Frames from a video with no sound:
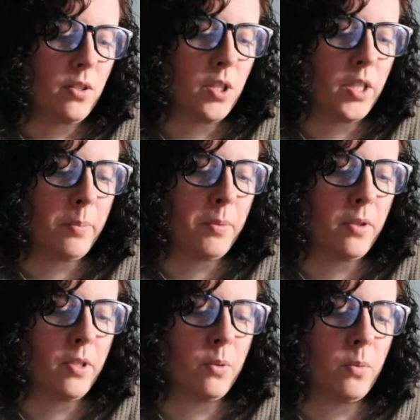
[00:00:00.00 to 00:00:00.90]
She kept the
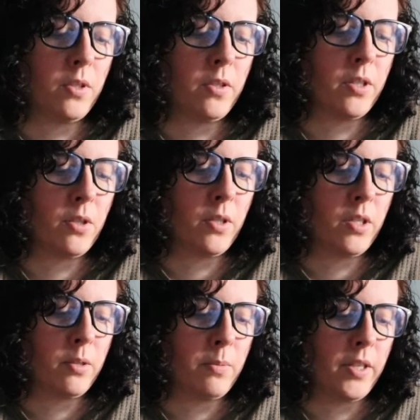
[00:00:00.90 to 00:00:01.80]
cloak with her until
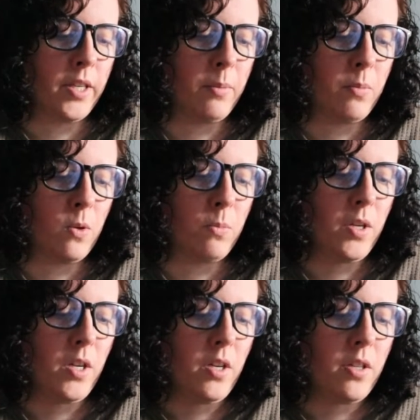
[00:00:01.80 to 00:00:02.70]
her husband came home.
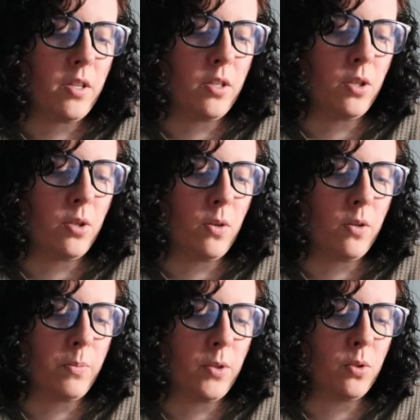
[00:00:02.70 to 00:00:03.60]
Then she
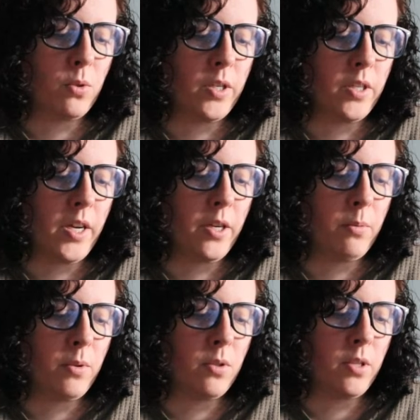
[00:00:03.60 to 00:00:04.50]
told him her story. That
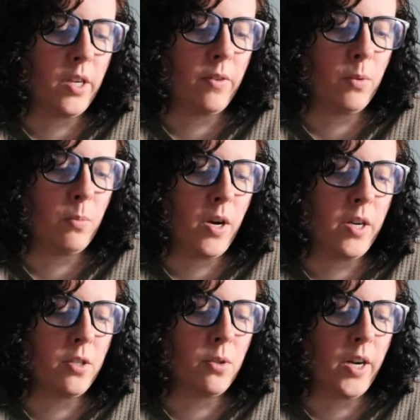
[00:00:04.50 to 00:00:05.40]
Hebrew slave you
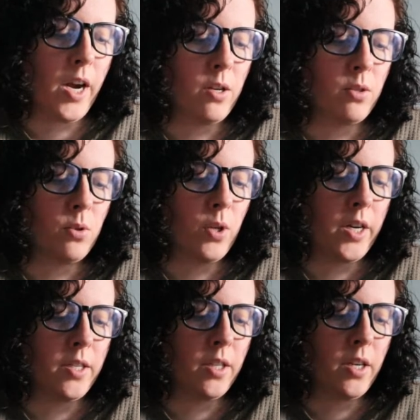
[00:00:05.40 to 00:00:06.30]
brought into our house
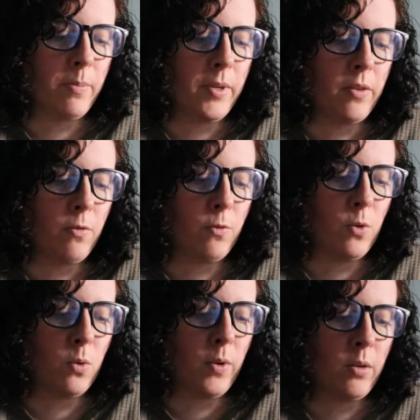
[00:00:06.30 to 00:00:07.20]
tried to come in and
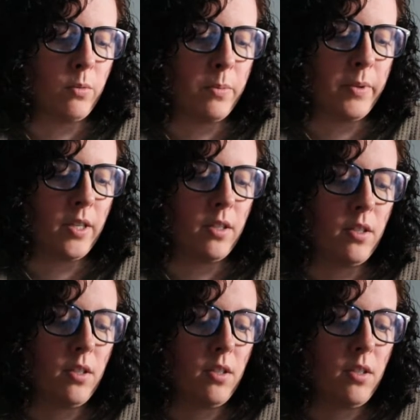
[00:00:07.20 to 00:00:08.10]
fool around with me.
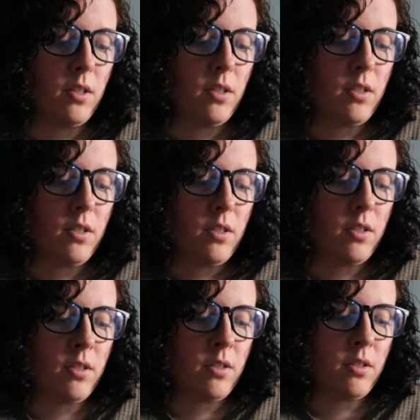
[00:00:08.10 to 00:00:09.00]

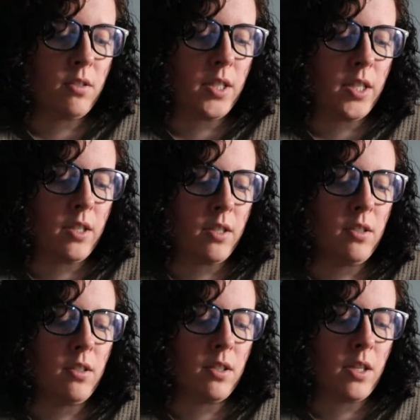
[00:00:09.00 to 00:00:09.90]
Ah,
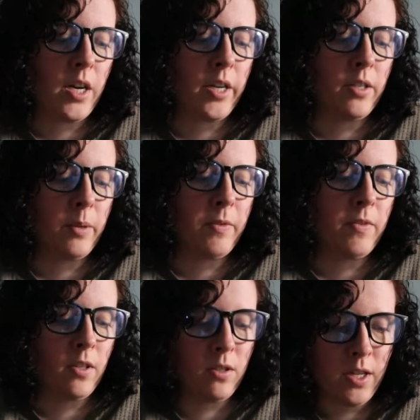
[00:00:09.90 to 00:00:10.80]
again, lie on top
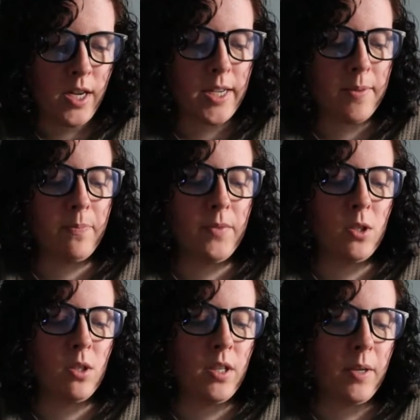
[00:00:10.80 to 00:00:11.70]
of another lie,
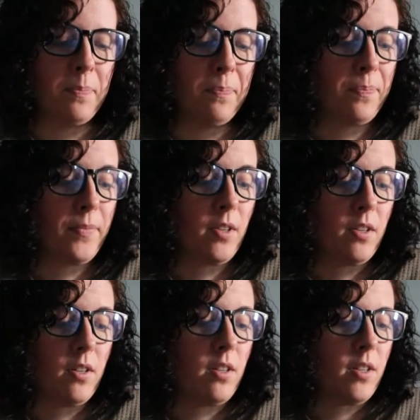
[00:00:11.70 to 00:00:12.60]
she said.
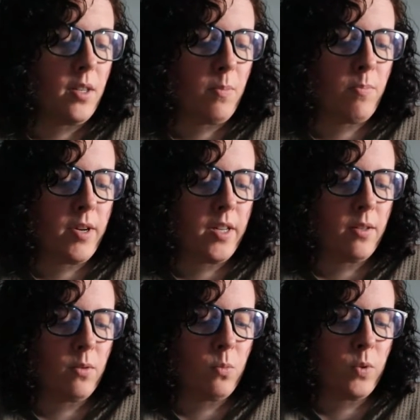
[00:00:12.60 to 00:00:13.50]

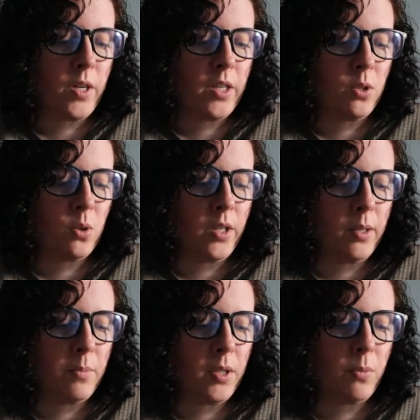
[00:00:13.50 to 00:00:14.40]
But when I
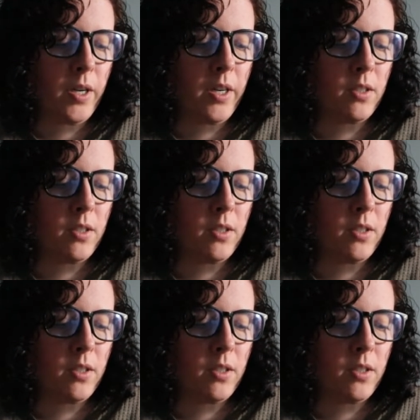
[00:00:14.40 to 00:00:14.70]
screamed, he ran